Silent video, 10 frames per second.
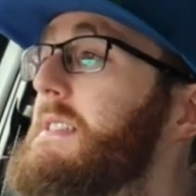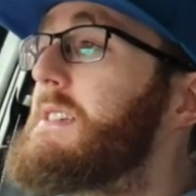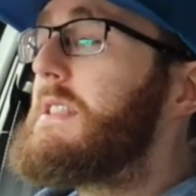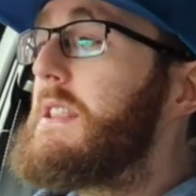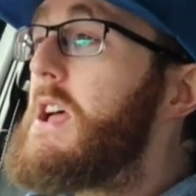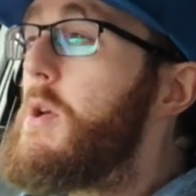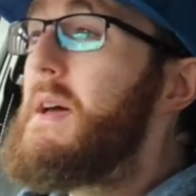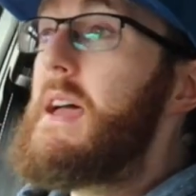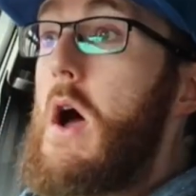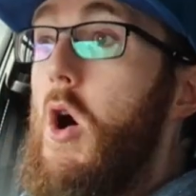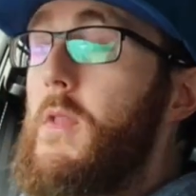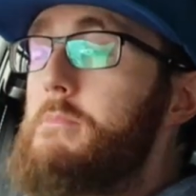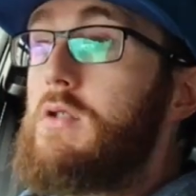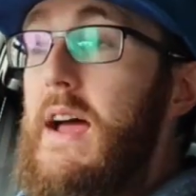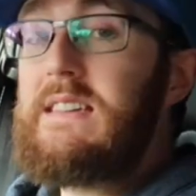it's a little bit on the
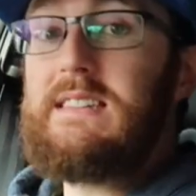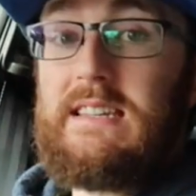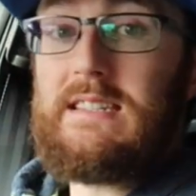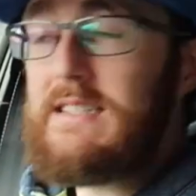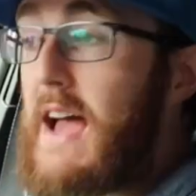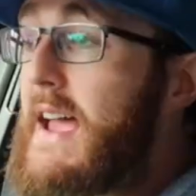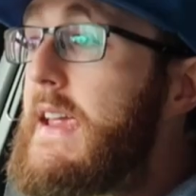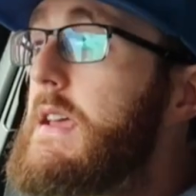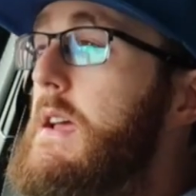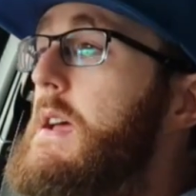pricey side,